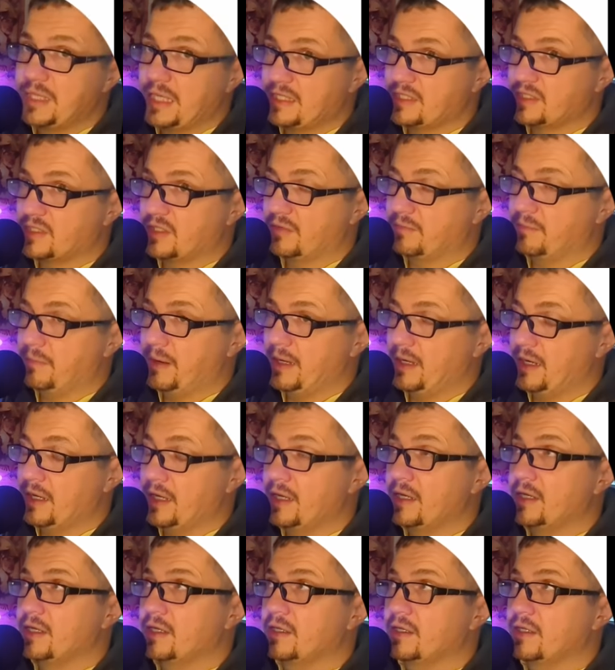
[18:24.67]
Compiler.
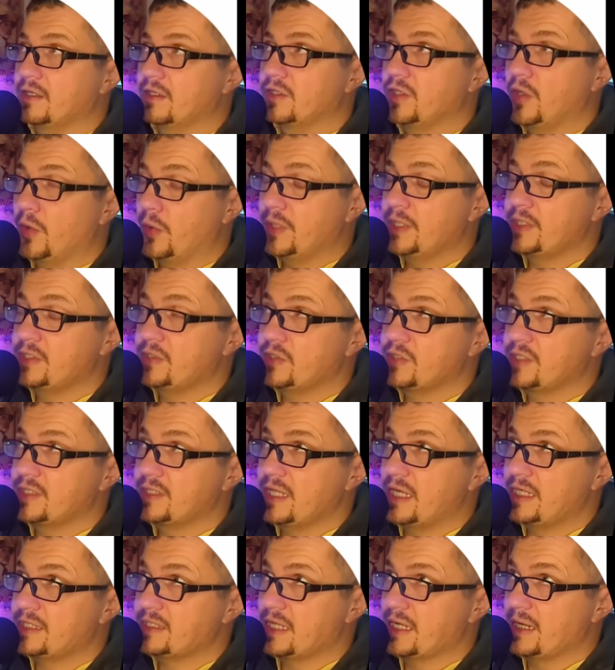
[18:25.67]
No one is using
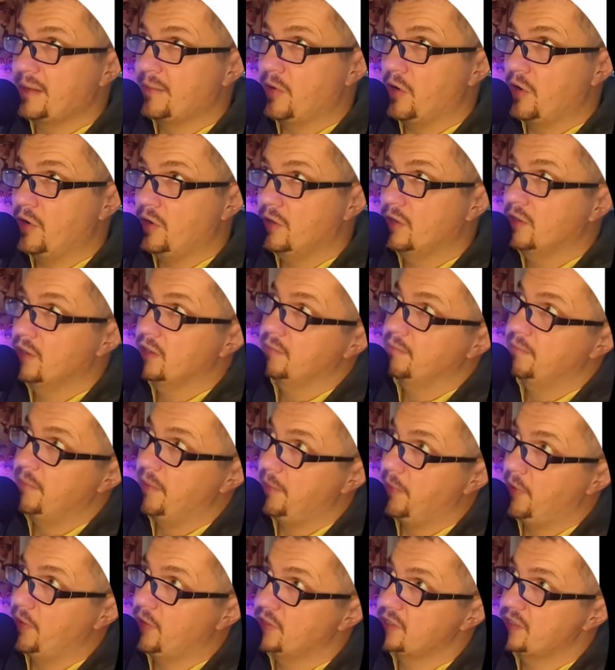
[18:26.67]
Dust anymore.
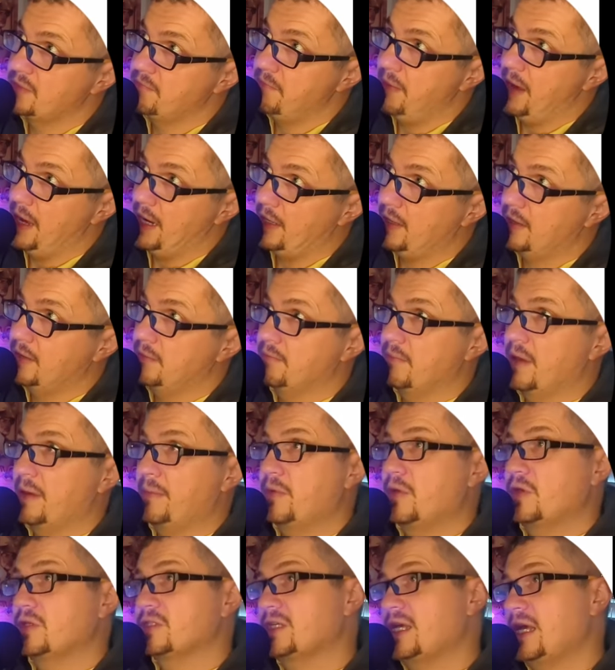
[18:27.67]
People are using Pack, maybe
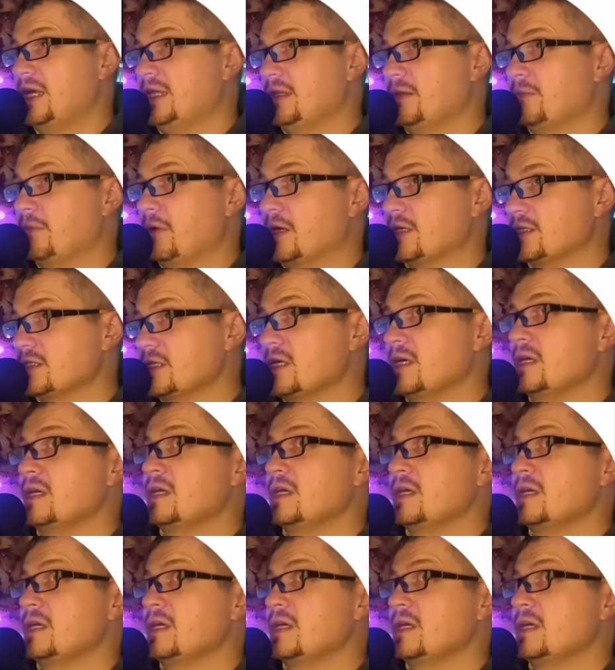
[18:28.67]
using Handlebars.